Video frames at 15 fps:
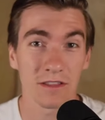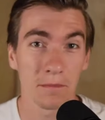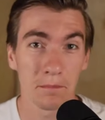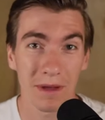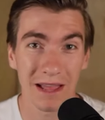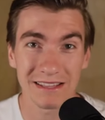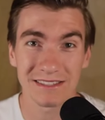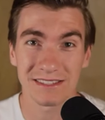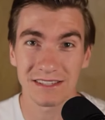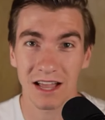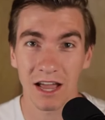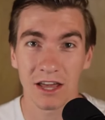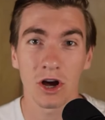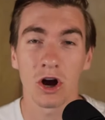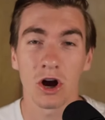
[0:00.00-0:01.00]
on the men's
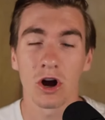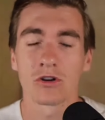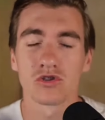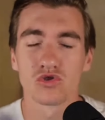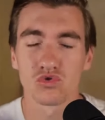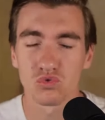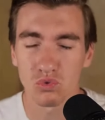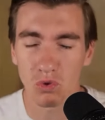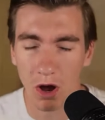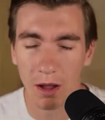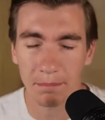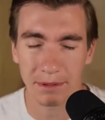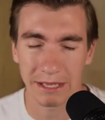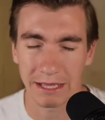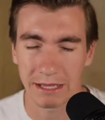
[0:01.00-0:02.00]
side are
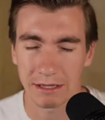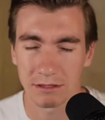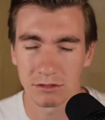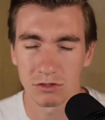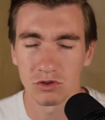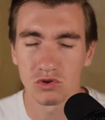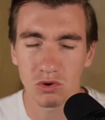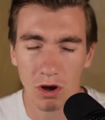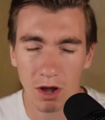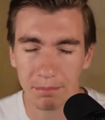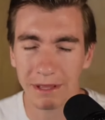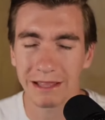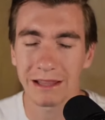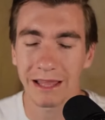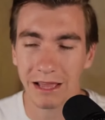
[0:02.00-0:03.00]
dropping
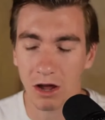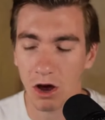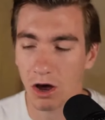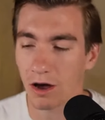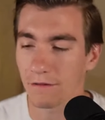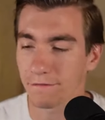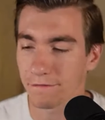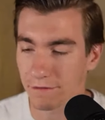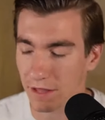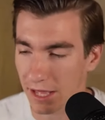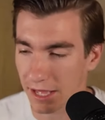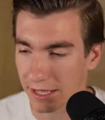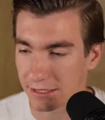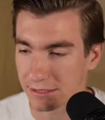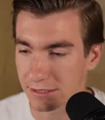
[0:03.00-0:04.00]
like hot
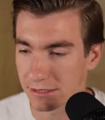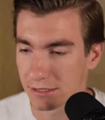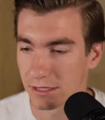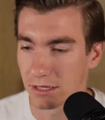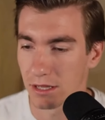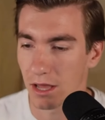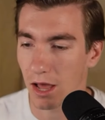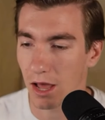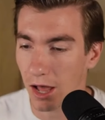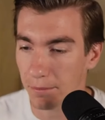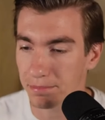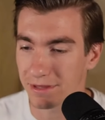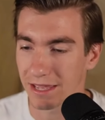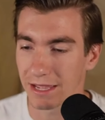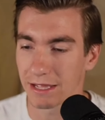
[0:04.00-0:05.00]
flies.
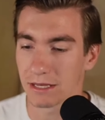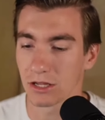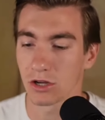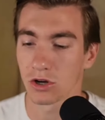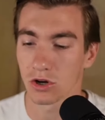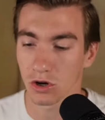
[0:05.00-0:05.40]
Update,